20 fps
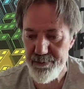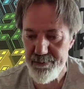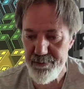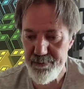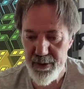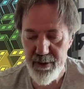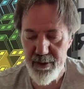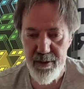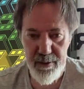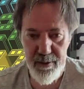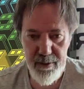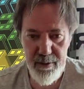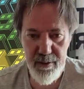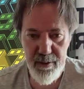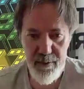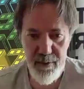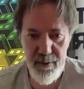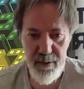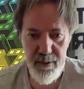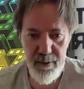biggest
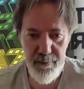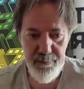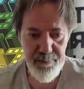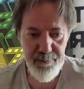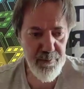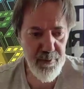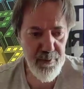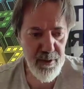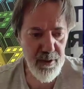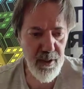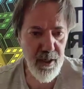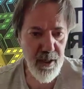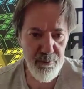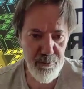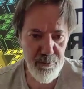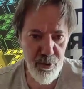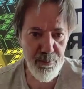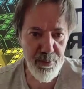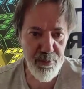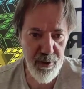young
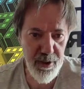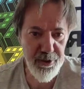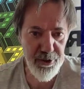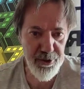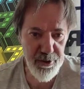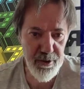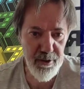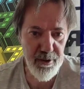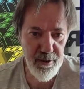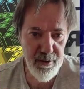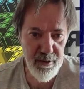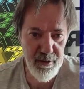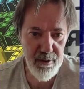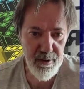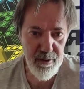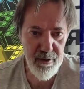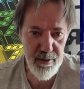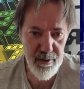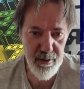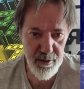population
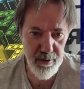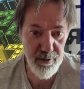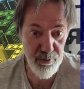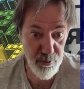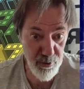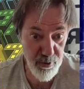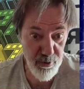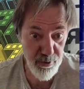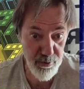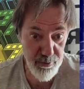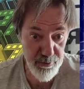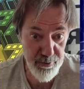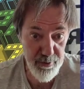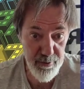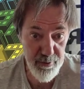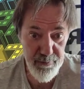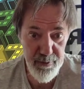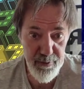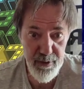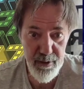in the world.
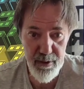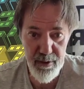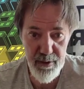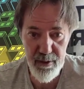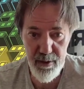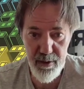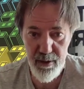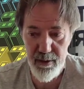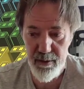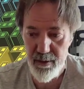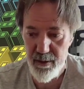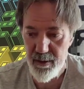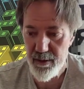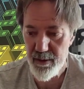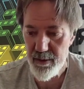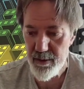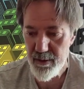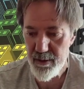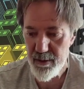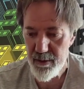
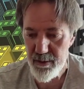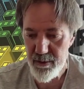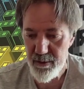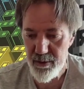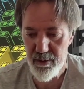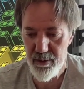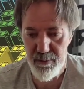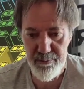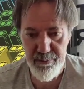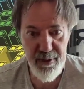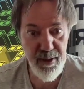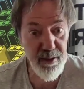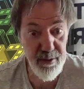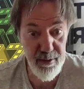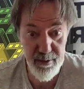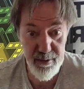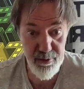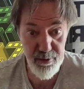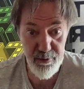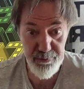You know,
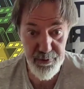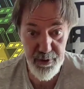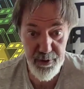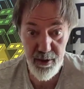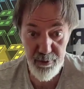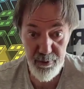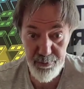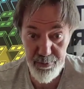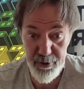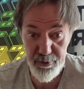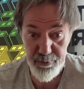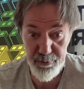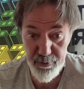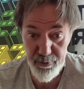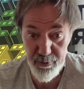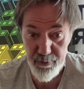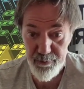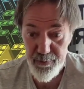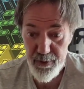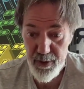millions of young
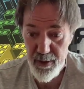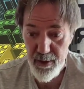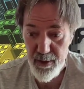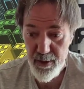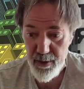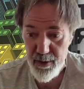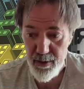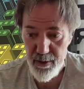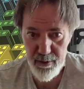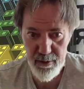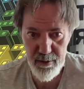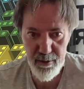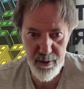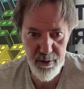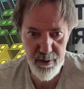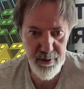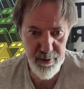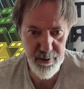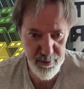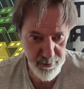people.
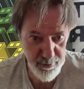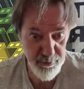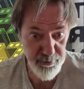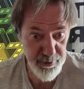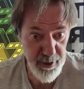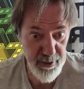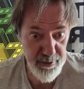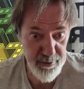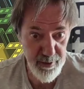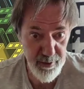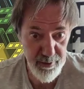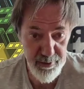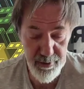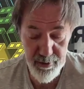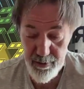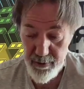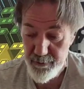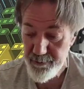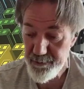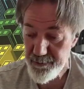Still does
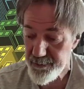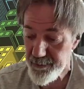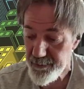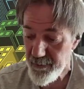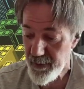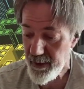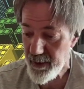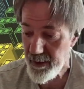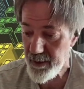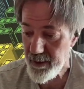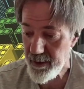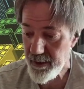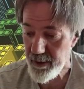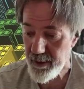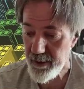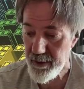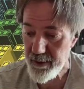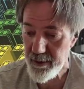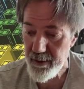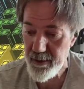actually.
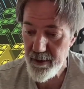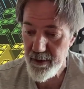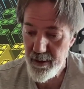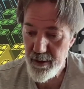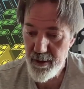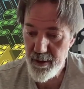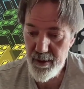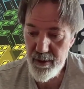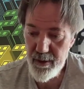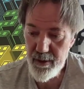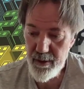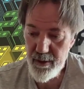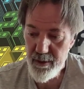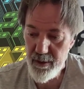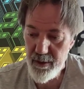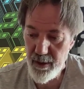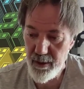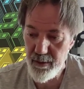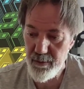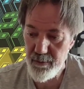
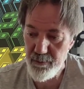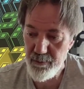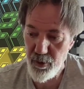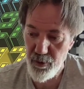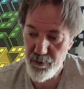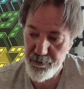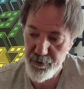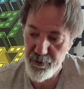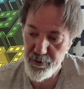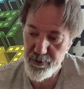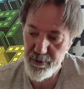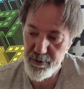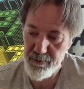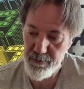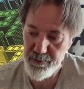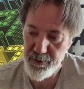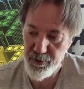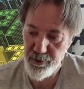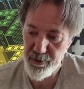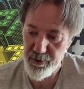But of course,
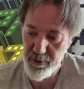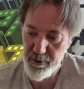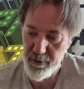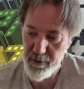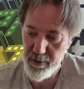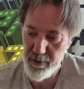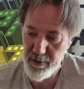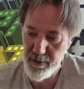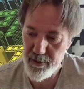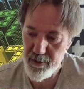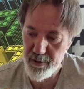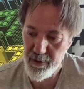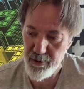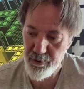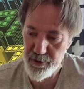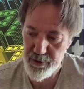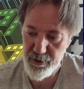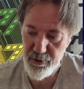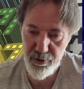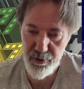because there
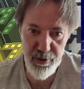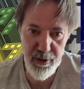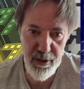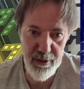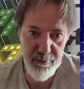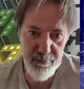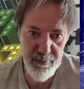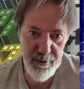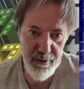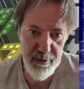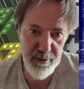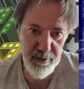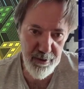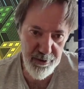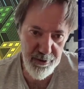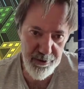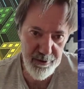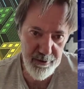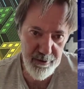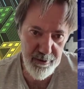was no game
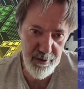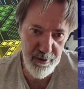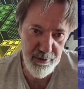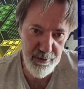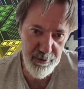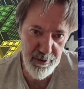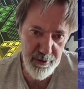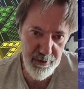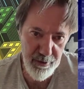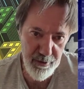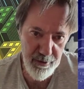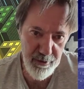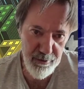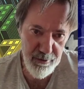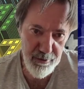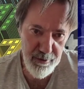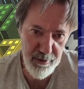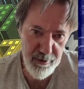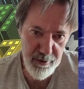industry, there were no